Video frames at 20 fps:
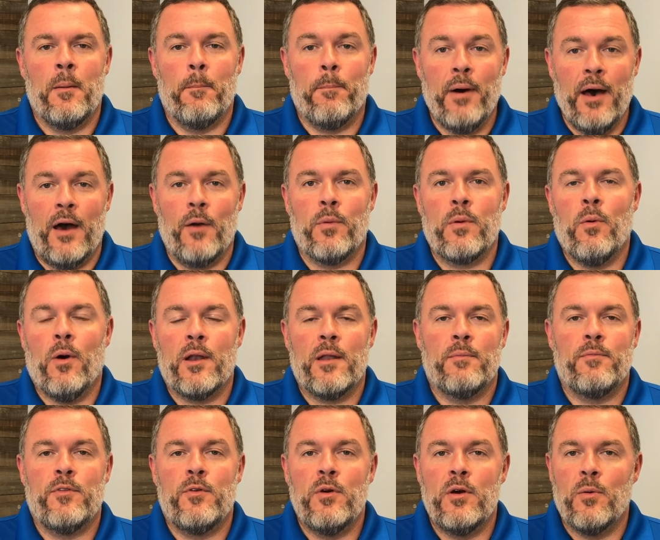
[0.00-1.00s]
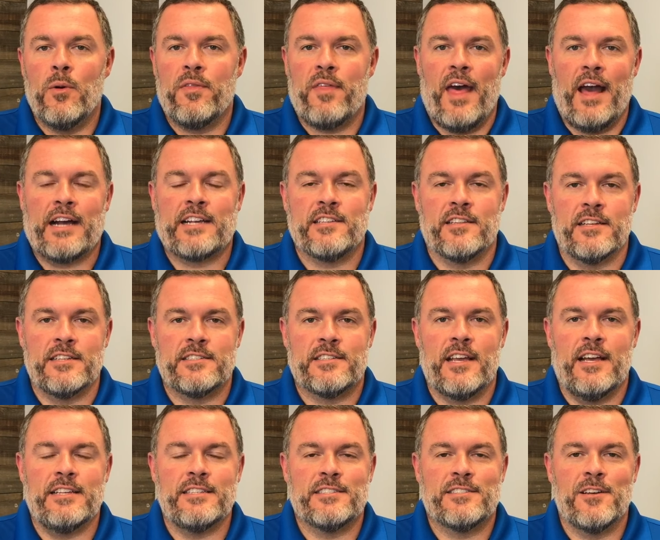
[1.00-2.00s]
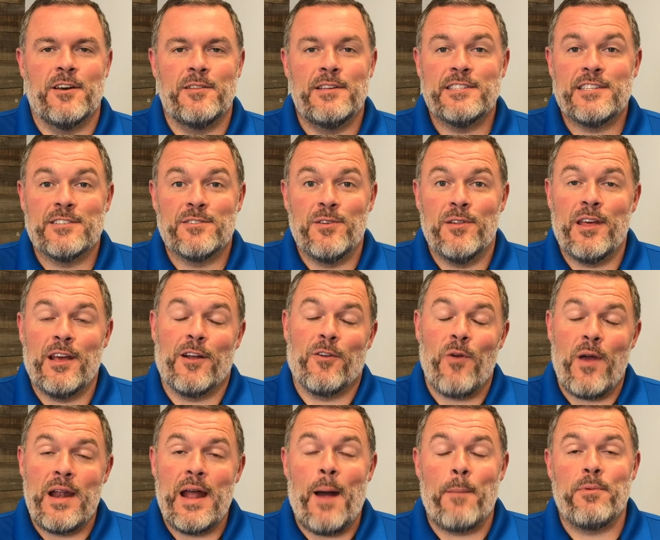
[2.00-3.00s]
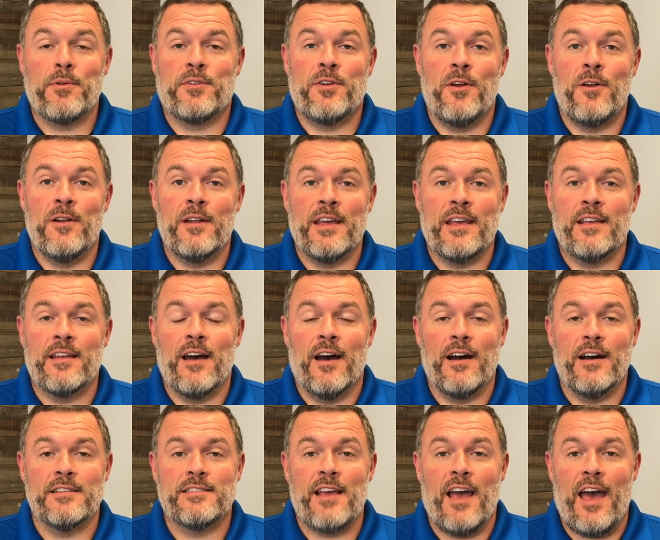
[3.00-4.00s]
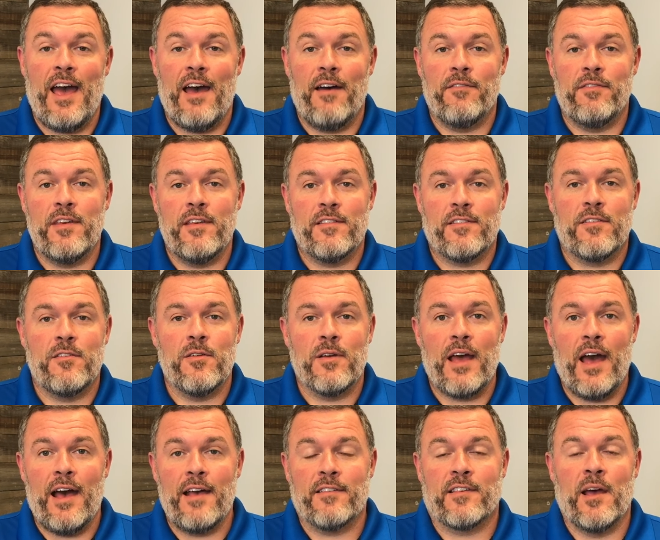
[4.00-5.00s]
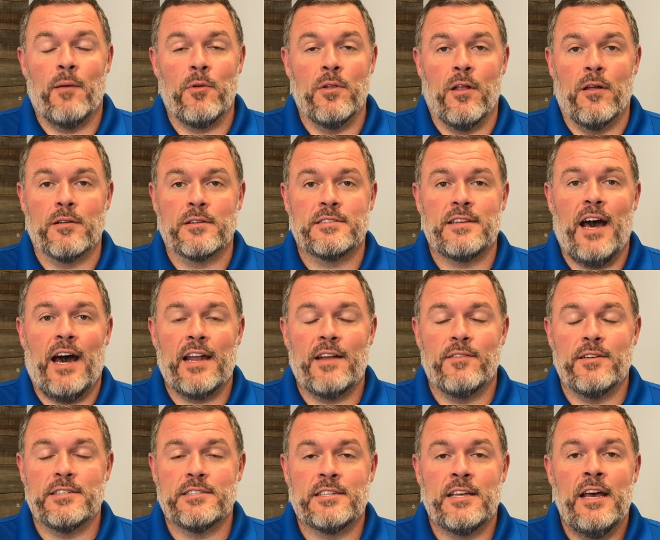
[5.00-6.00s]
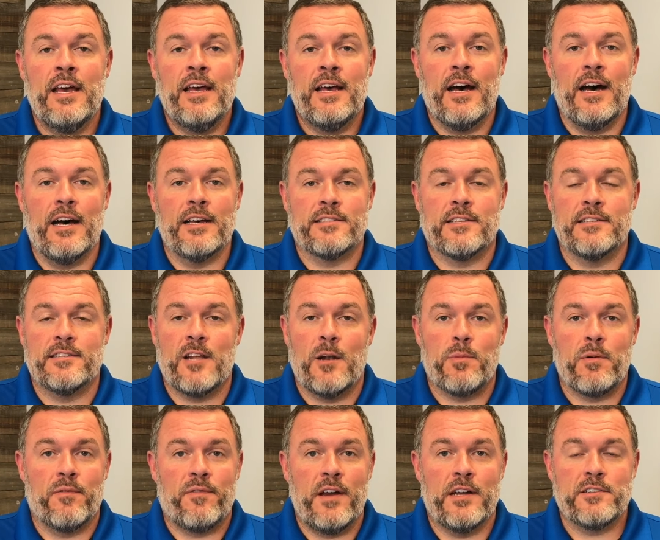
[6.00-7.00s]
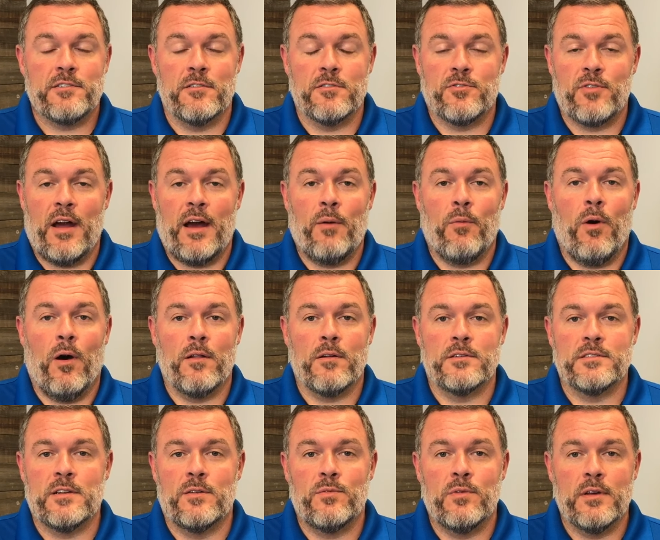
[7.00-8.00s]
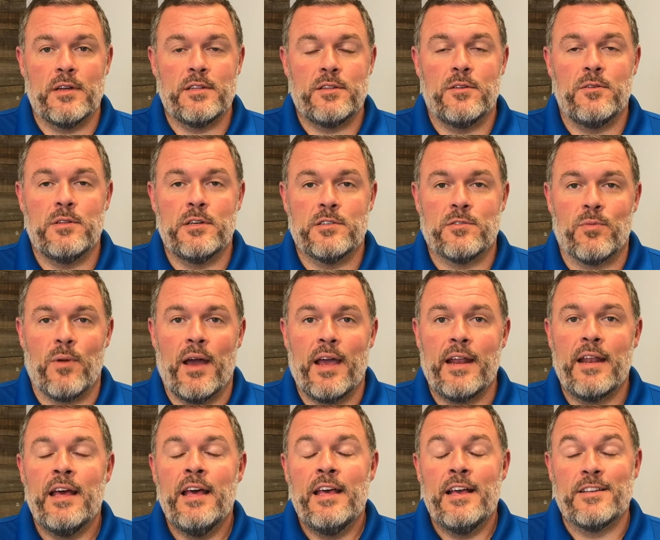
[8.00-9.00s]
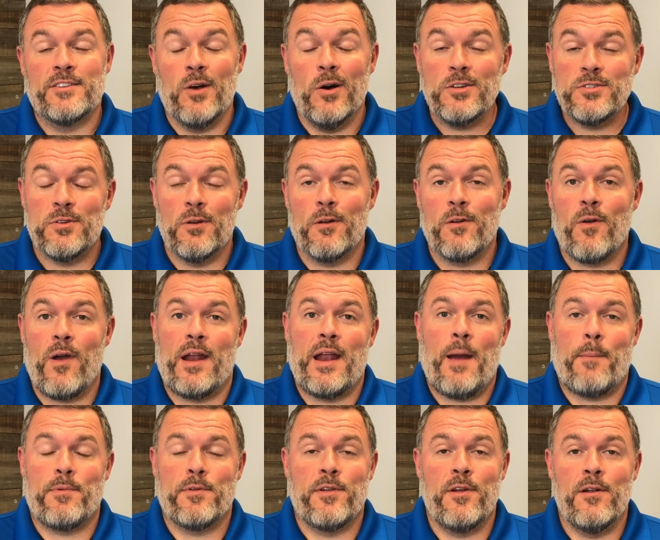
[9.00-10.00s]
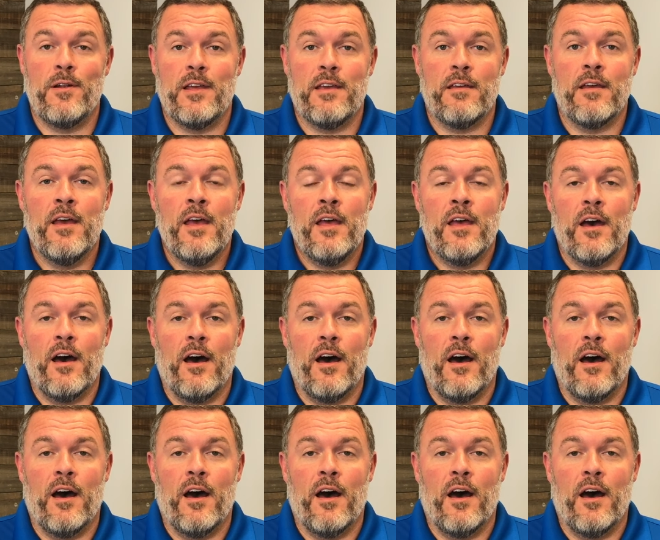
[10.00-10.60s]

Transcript: But we want to do it with excellence. And so this is really a great opportunity to have these two guys come alongside of us since they're professional drywallers and really do this right. It's also a great opportunity